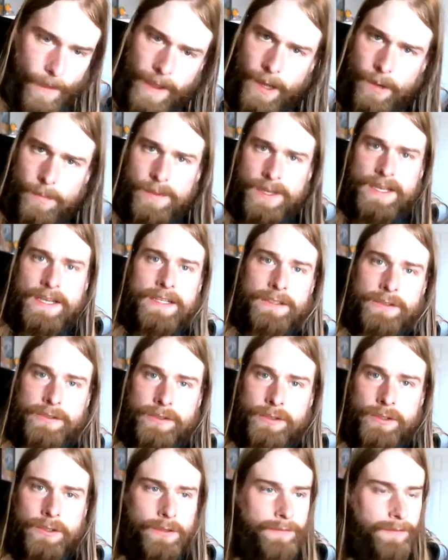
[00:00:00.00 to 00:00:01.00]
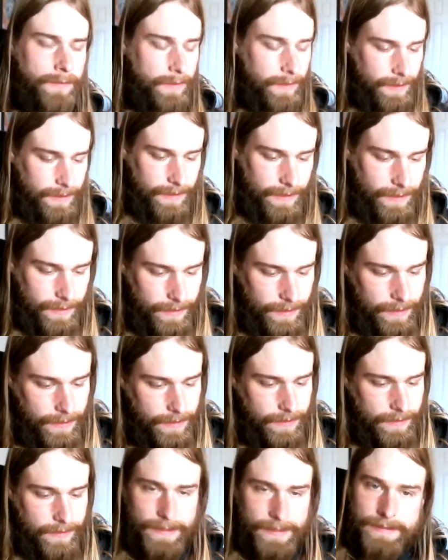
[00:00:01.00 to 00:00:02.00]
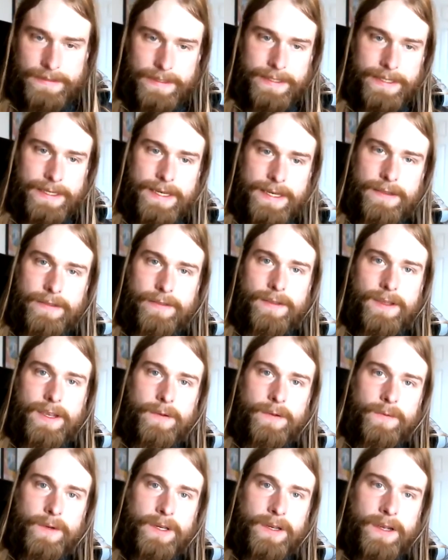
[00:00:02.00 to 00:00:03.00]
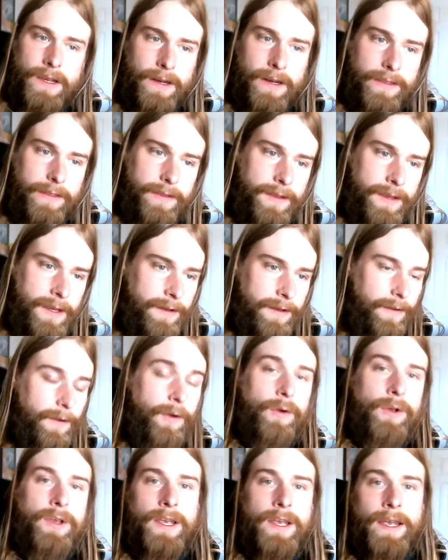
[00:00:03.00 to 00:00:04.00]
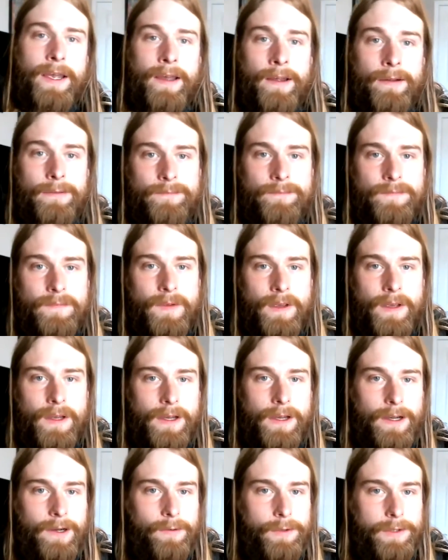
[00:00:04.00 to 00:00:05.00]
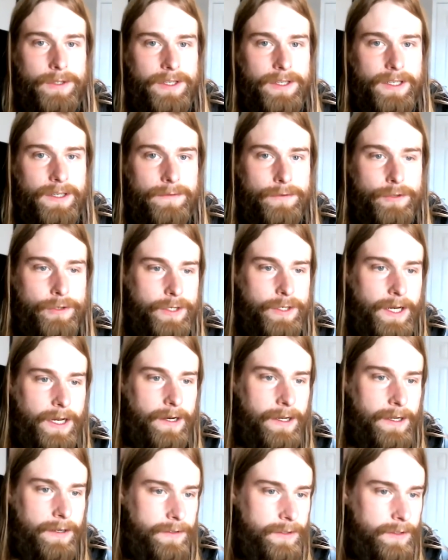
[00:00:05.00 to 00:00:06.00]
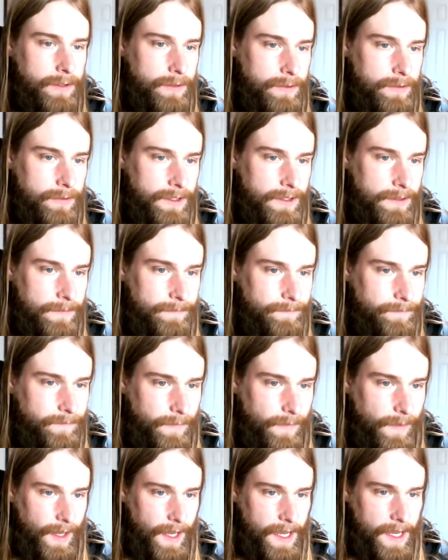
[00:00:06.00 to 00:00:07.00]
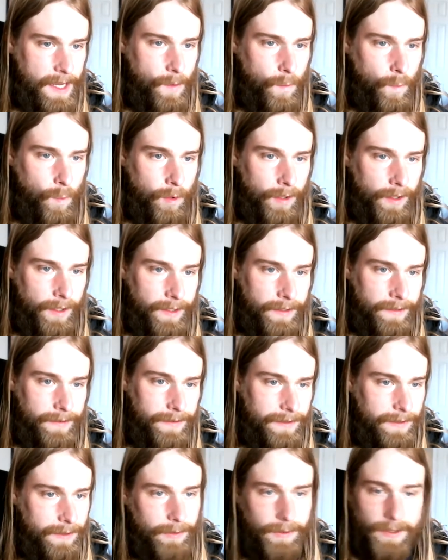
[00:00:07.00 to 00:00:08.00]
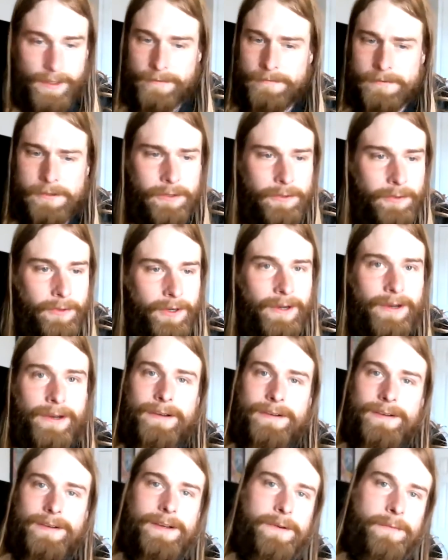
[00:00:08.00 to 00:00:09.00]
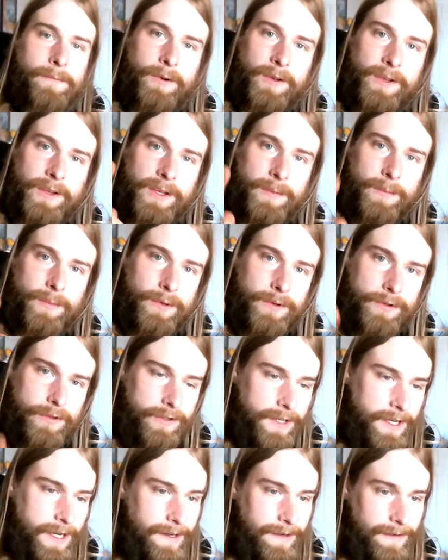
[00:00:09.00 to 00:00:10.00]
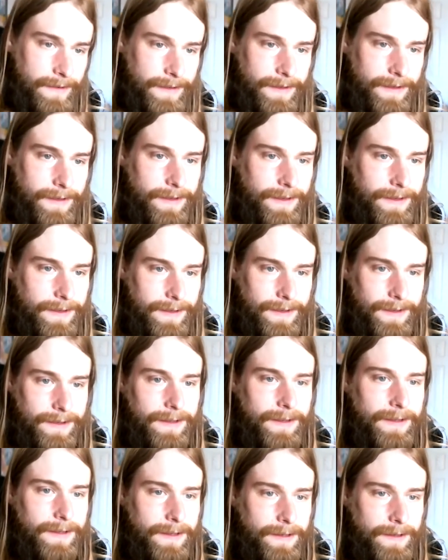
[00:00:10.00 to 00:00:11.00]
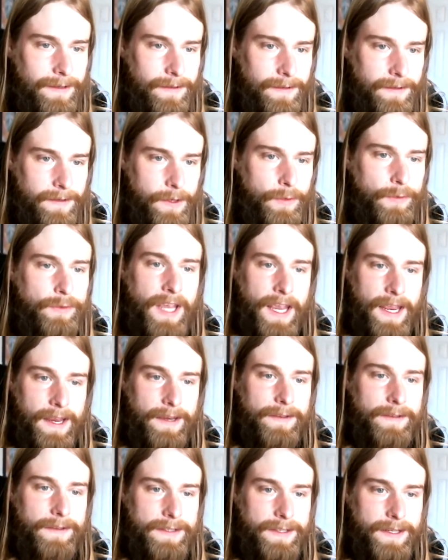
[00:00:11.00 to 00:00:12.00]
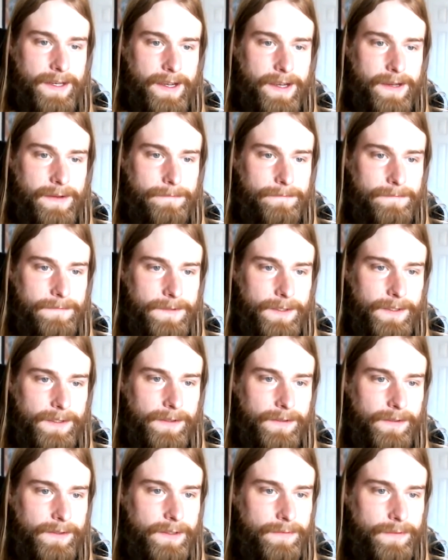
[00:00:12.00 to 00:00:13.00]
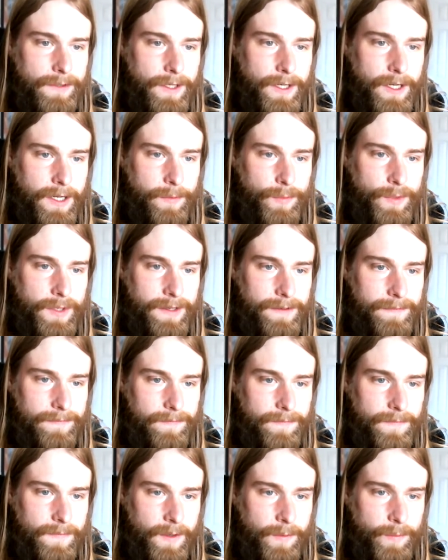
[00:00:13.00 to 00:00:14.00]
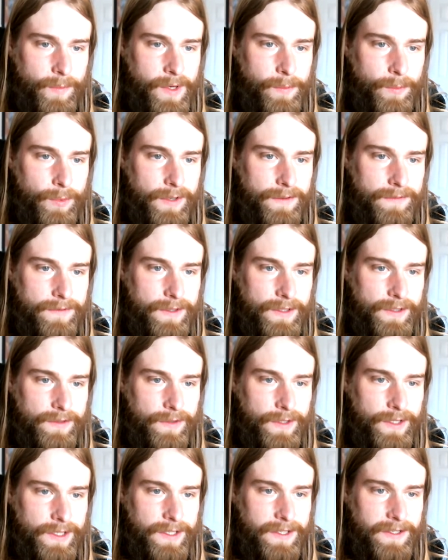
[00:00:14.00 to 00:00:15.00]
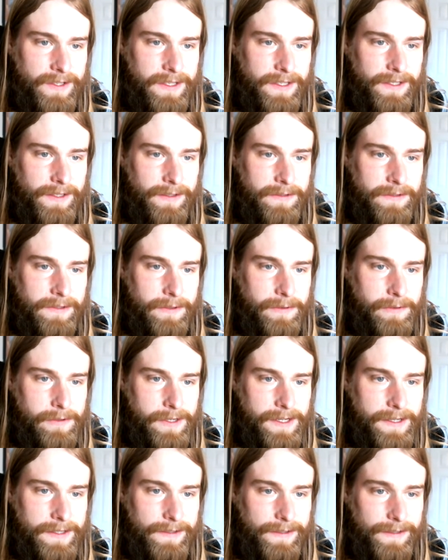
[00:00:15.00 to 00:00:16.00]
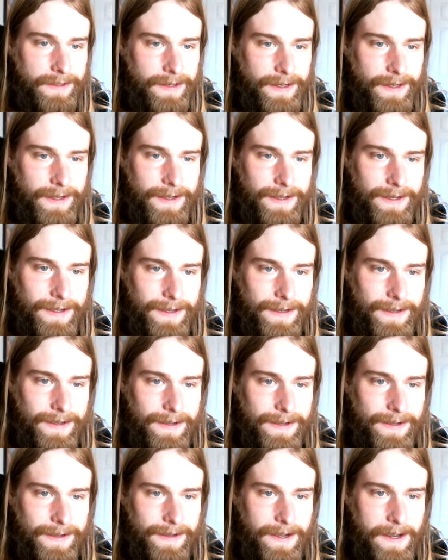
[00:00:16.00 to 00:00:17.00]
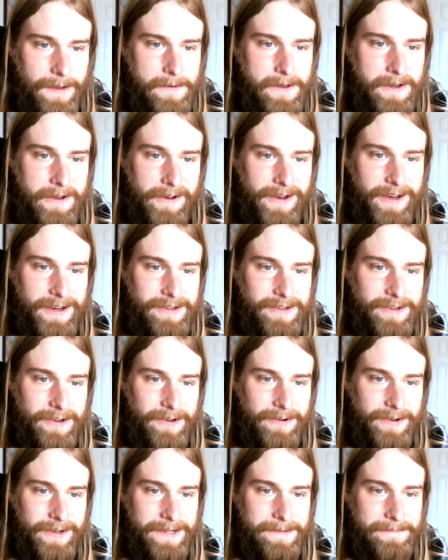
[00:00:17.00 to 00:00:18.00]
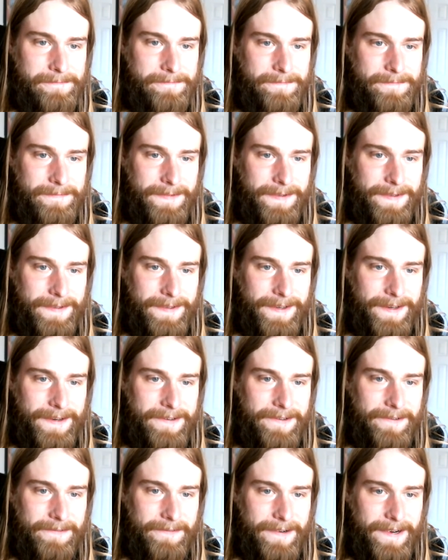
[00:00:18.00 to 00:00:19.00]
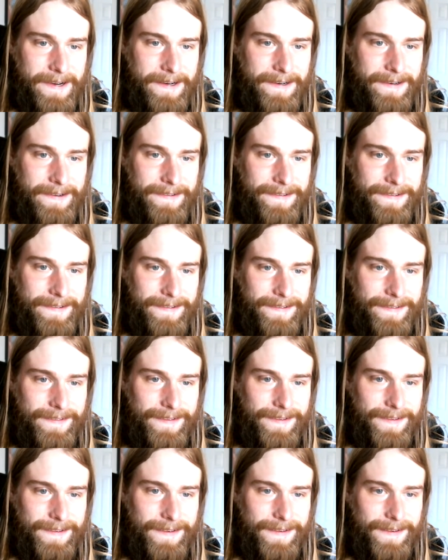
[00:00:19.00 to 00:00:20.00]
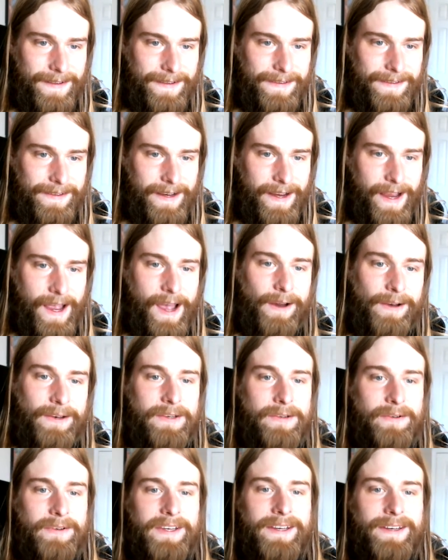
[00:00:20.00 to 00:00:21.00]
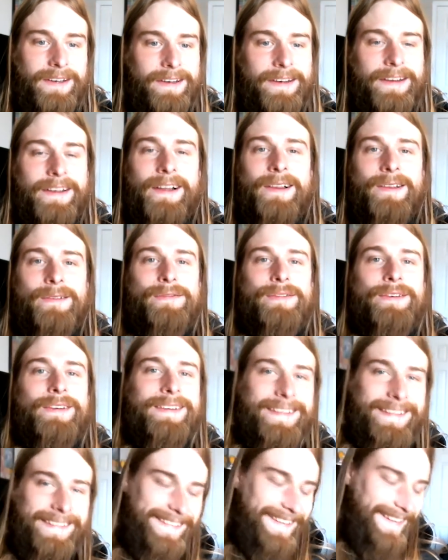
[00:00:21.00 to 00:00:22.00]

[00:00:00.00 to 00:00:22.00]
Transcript: How may I serve? That's the key thing we got to think. Oh, yeah. I wanted to give a shout out to A1, whoever you are. I really appreciate you taking the time to leave a comment on my previous video. He goes, yo, Chase, I'm here. I showed up, and you're right. It's like, how do you eat an elephant?